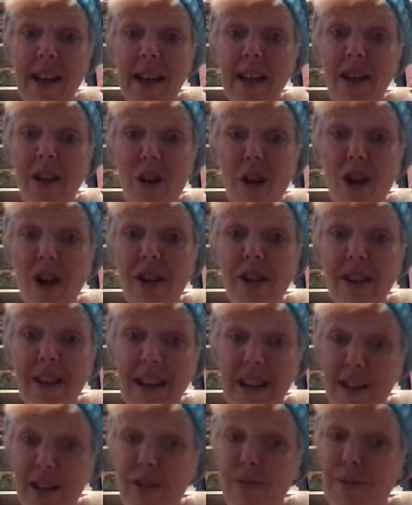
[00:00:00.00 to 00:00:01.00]
a carton
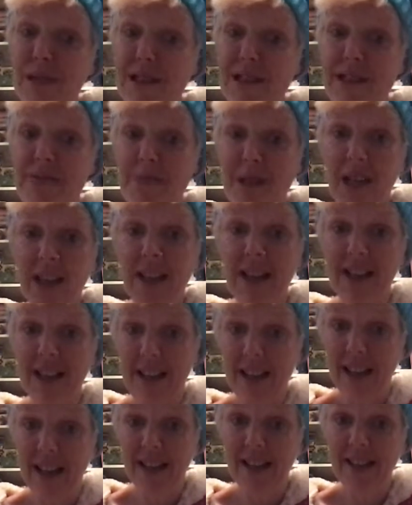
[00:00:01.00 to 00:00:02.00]
and three D making
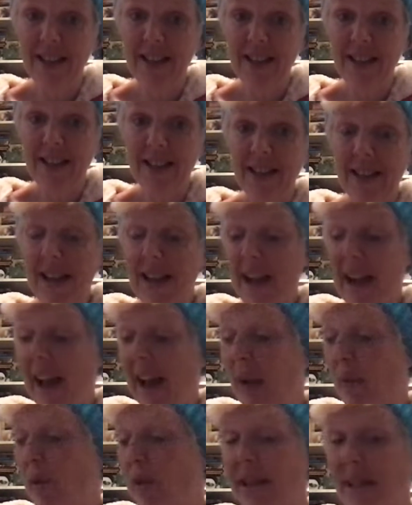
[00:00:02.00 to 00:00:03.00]
kit. And when